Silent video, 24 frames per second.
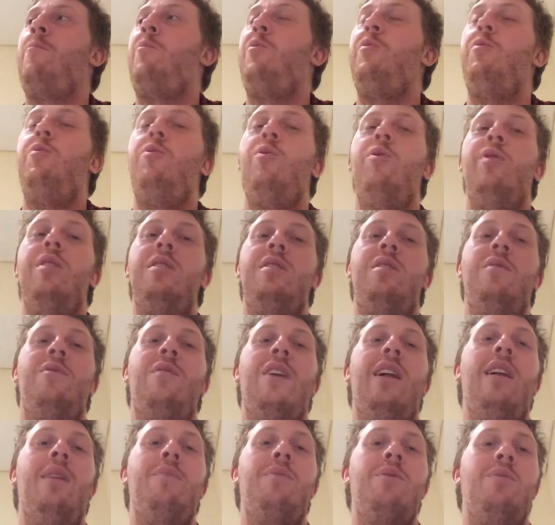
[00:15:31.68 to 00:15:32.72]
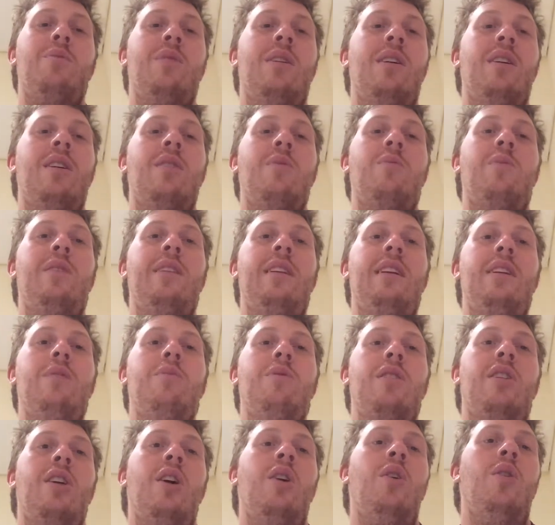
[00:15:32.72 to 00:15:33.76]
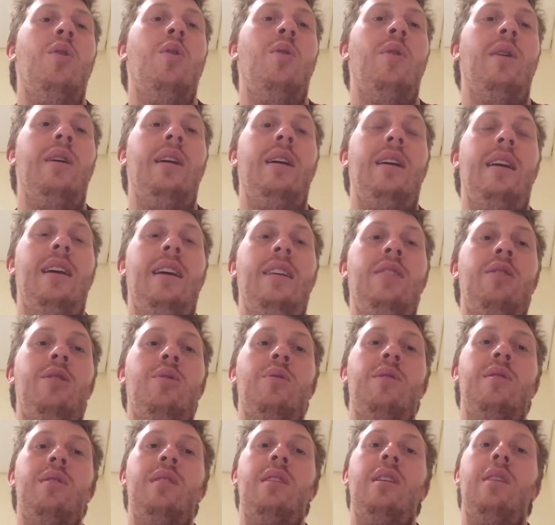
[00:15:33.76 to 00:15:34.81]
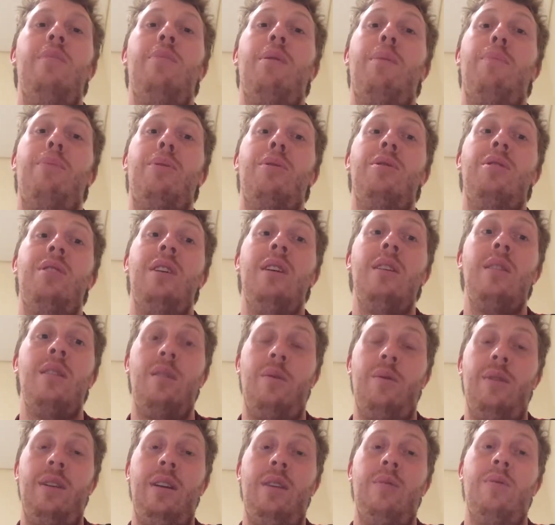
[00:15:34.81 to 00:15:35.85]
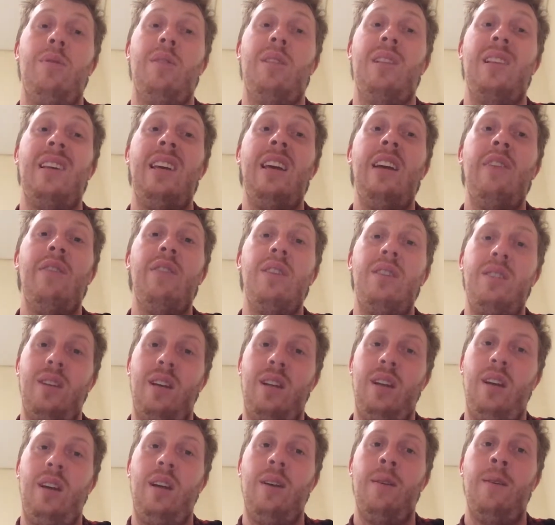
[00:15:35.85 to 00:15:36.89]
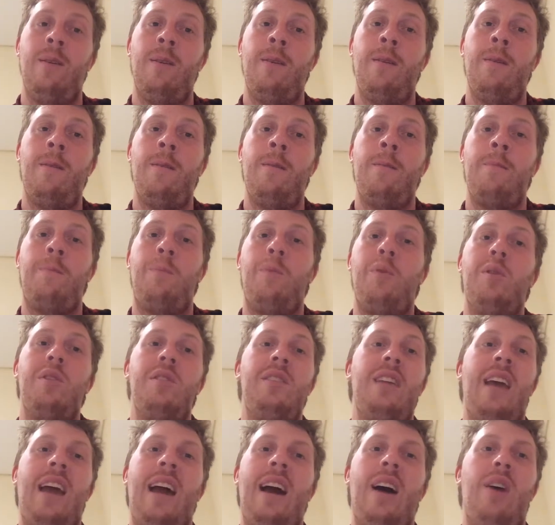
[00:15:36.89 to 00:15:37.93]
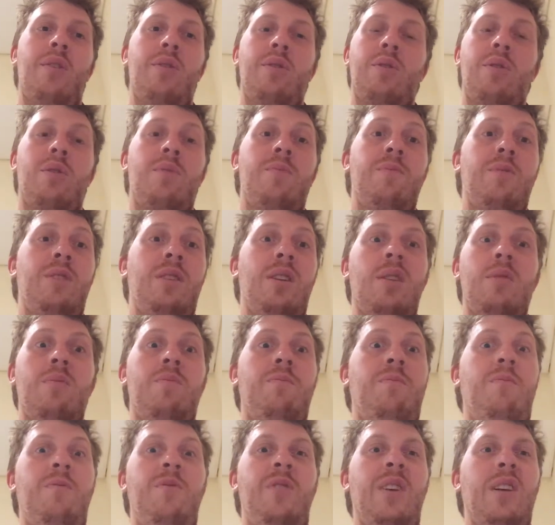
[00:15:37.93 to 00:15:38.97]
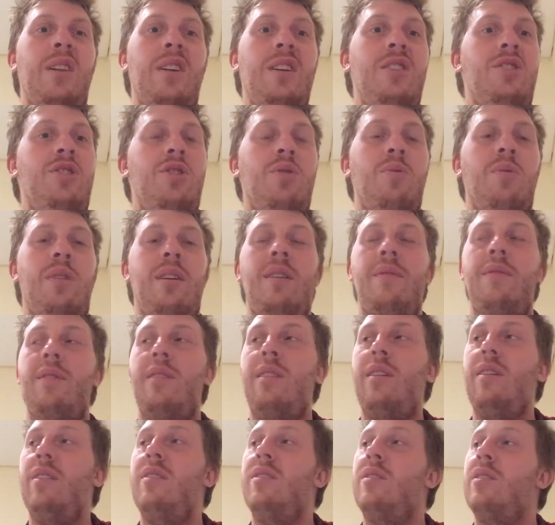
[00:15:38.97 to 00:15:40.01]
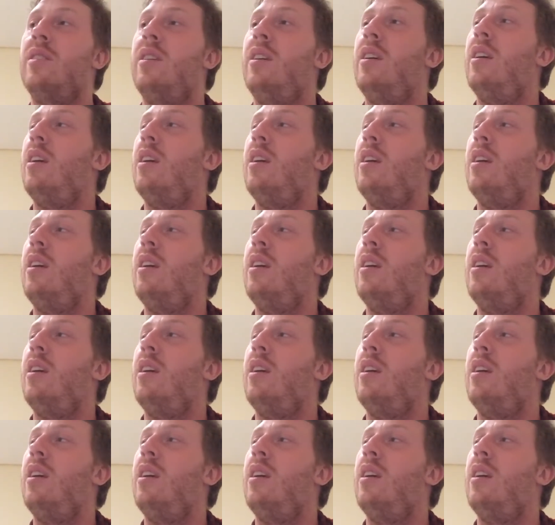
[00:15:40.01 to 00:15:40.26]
Ruitt developed where when he would go into a city, but particularly when he would leave a city or town or village or wherever it is,